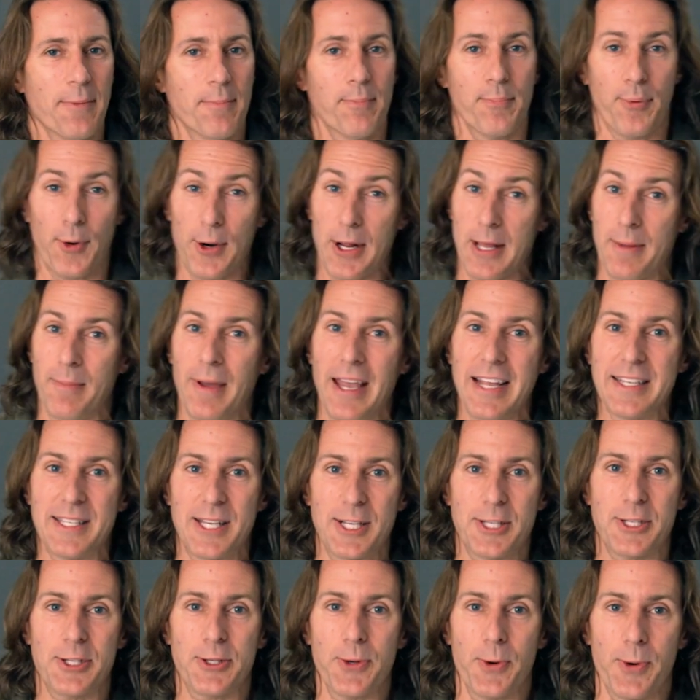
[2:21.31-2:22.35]
Pretty amazing
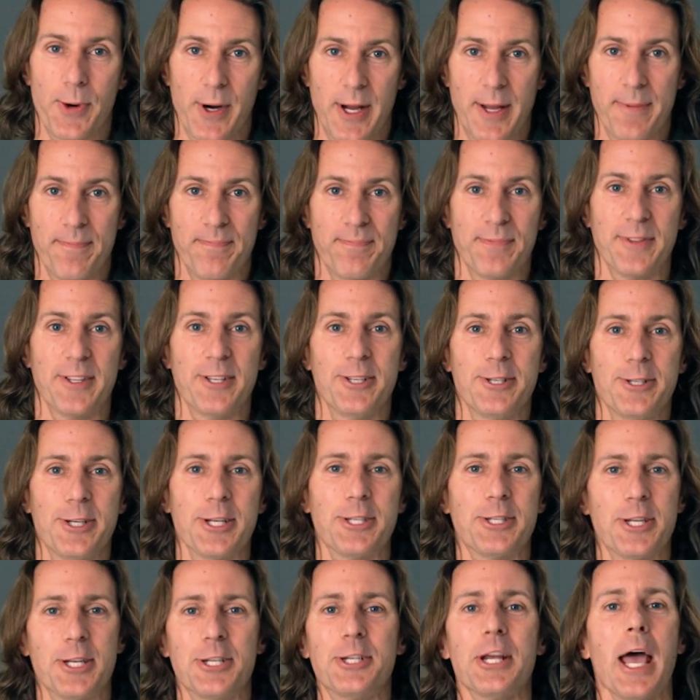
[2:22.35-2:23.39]
story.
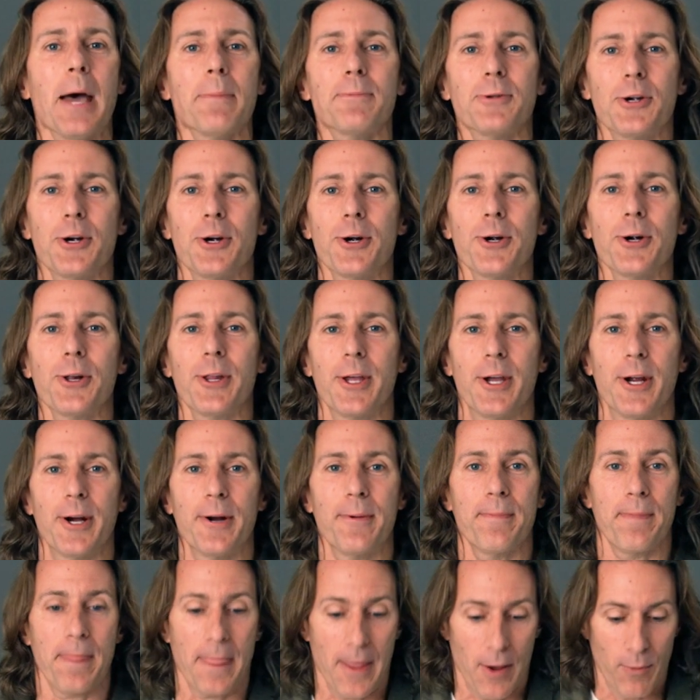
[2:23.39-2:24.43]
Just a chapter
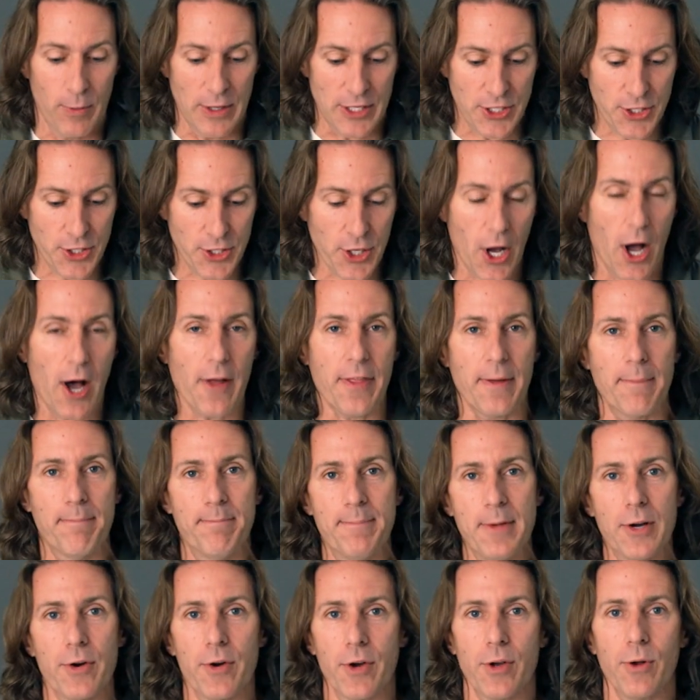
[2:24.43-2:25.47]
earlier, we saw the
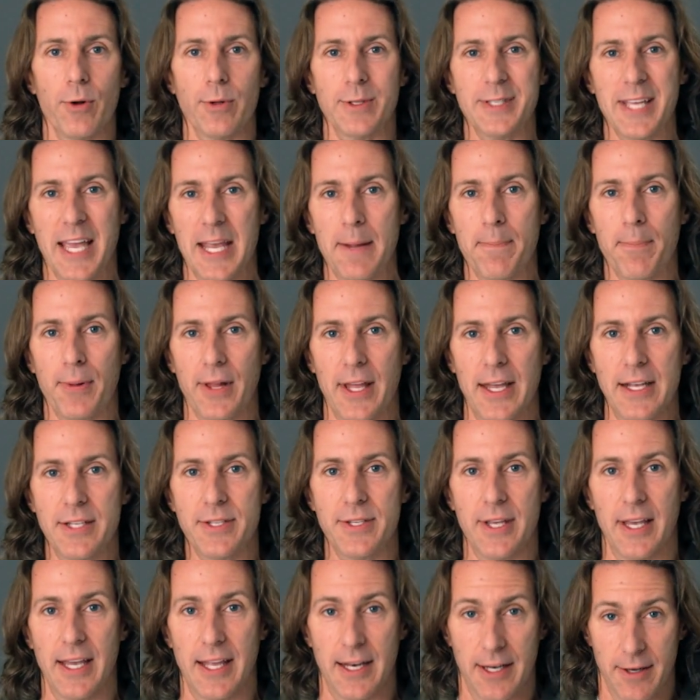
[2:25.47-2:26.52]
miracle take
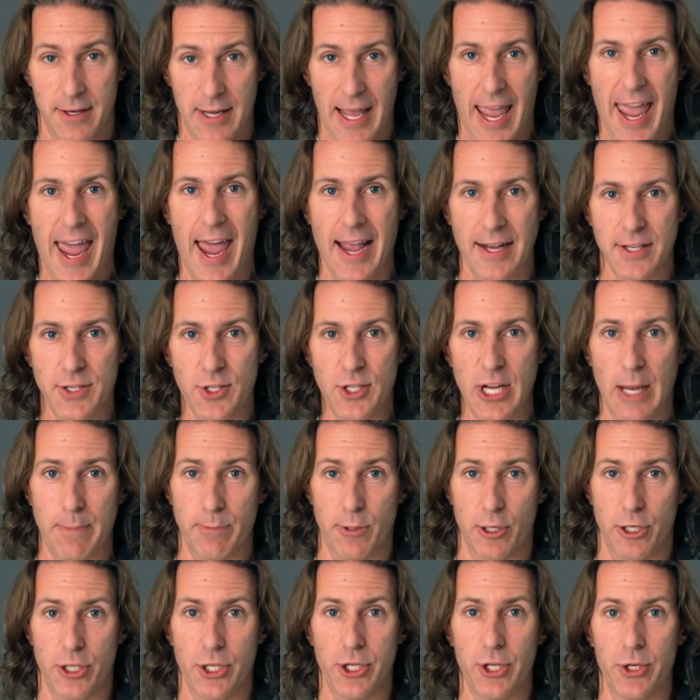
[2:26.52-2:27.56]
place in Acts
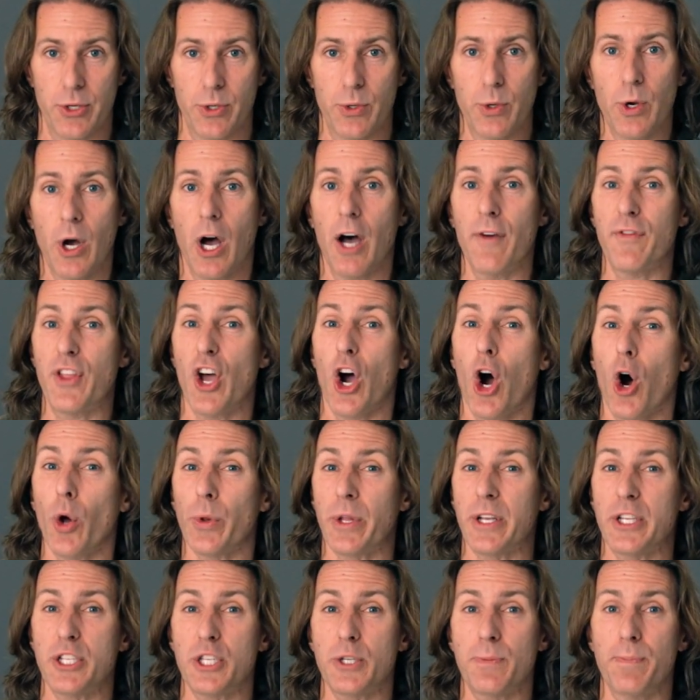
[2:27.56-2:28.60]
chapter 2 of the
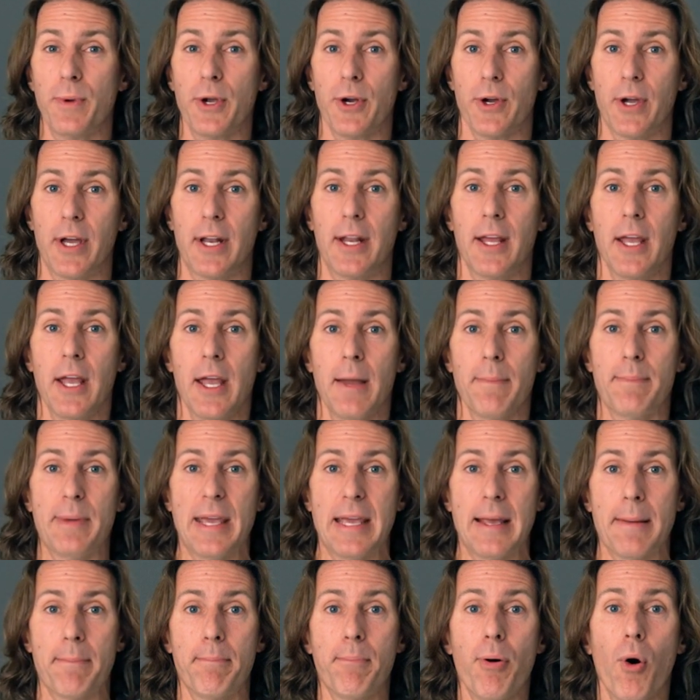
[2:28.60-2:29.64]
Holy Spirit
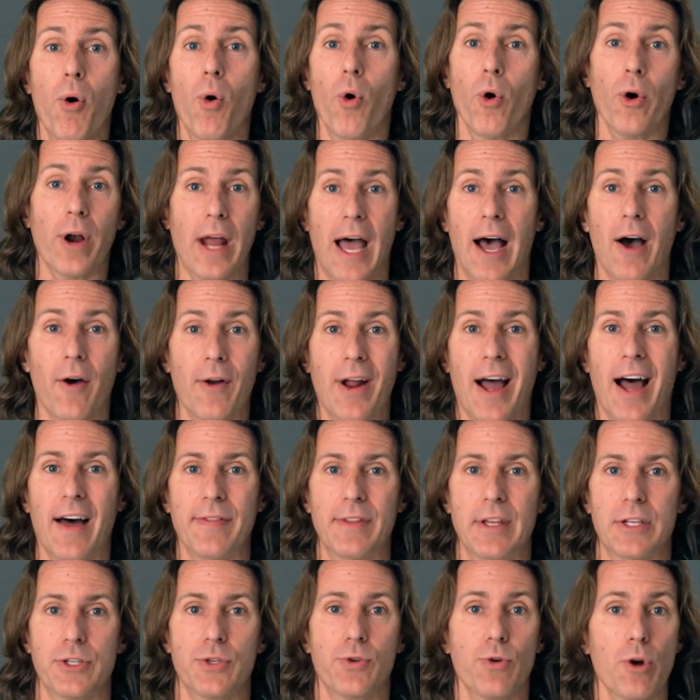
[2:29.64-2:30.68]
being poured out on
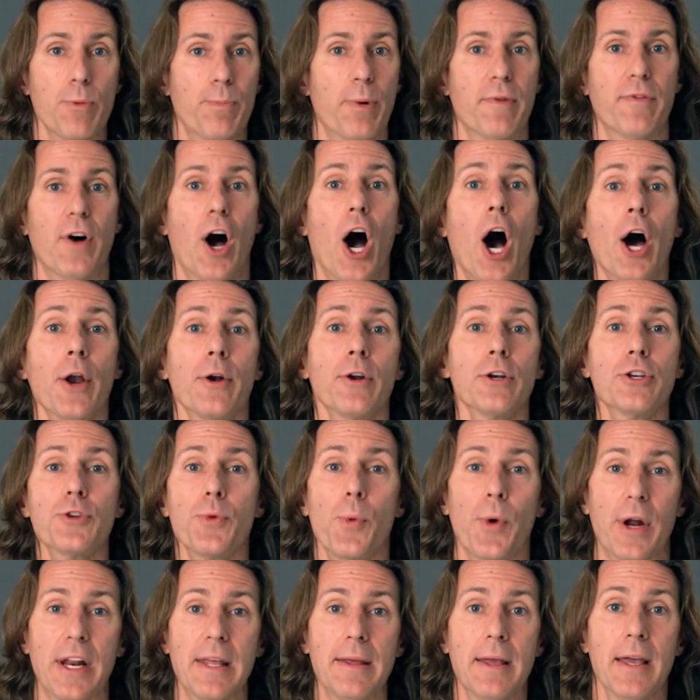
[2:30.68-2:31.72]
this group of
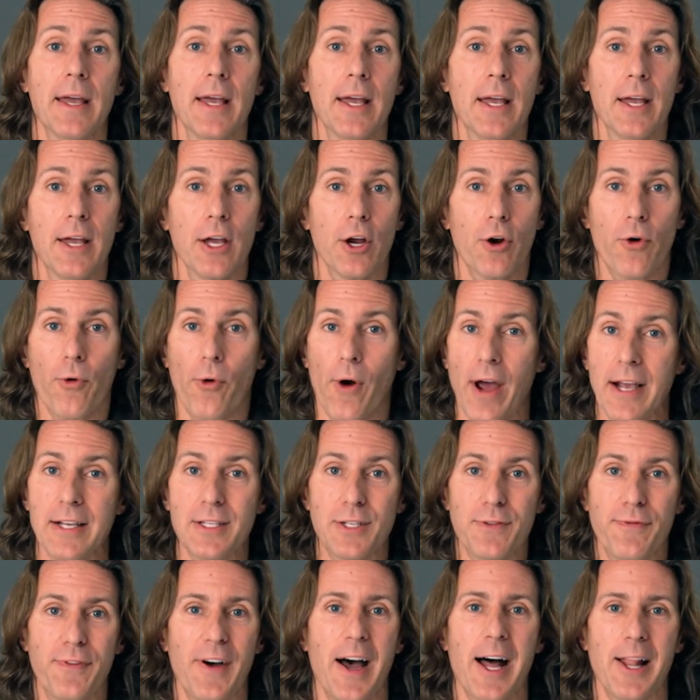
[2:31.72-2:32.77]
120
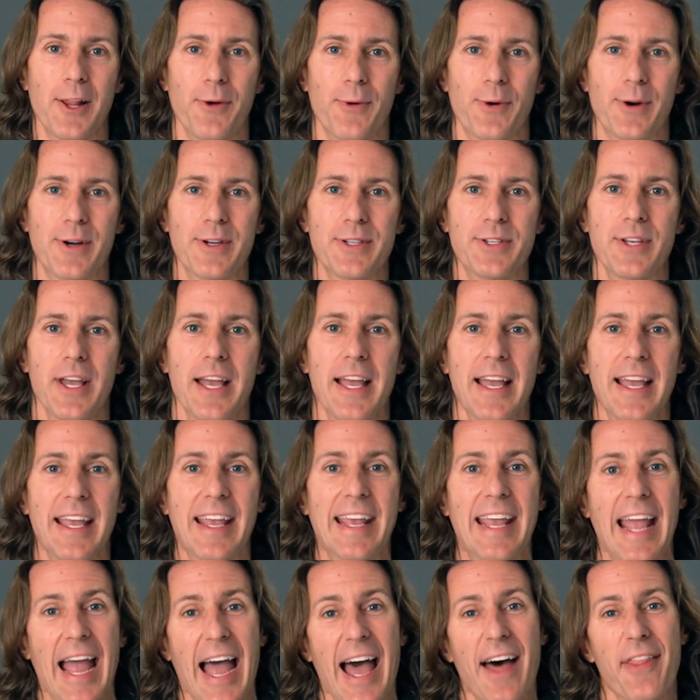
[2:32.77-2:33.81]
Christ followers
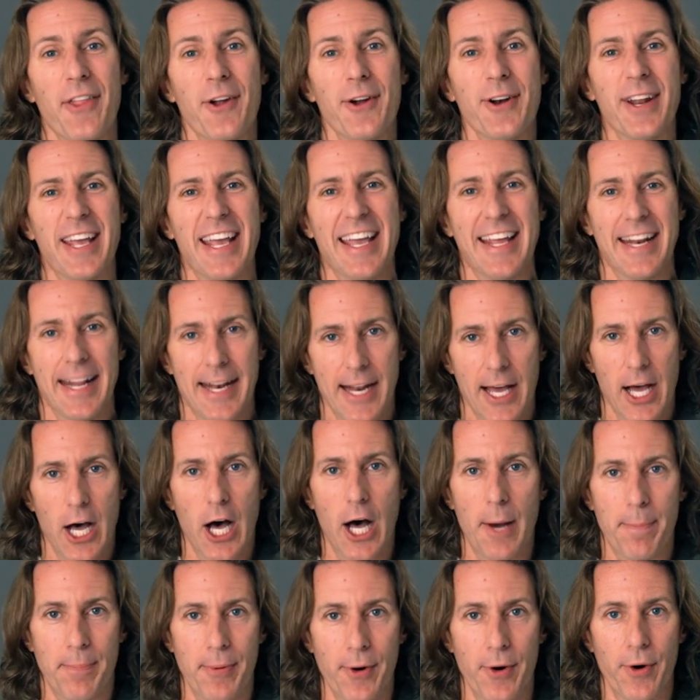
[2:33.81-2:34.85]
gathered in an
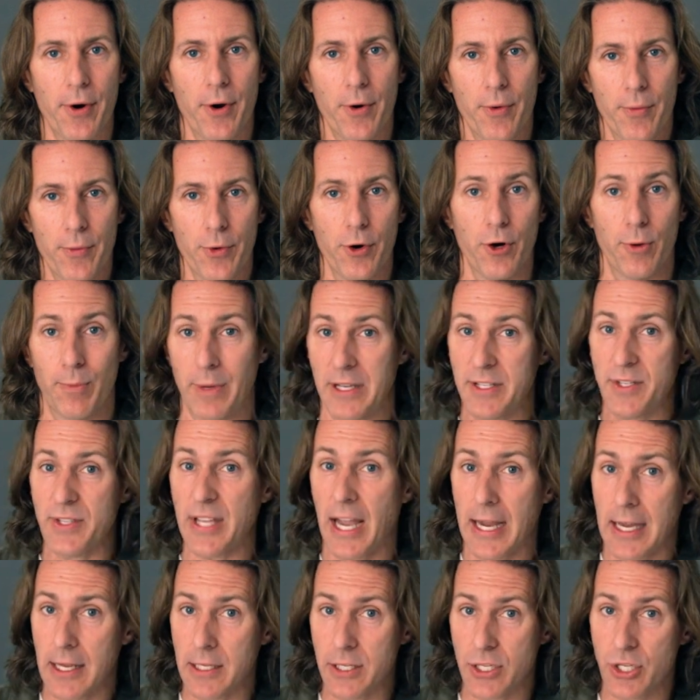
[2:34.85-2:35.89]
upper room, a
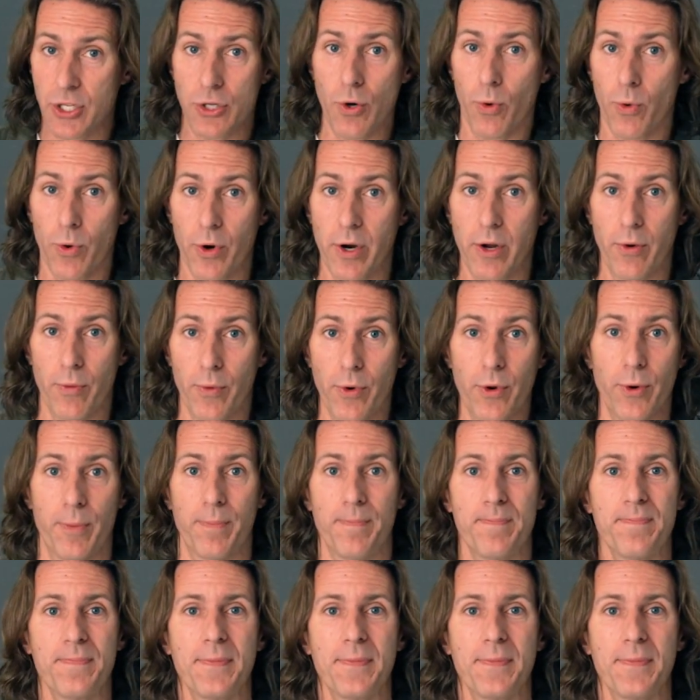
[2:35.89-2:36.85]
second story room.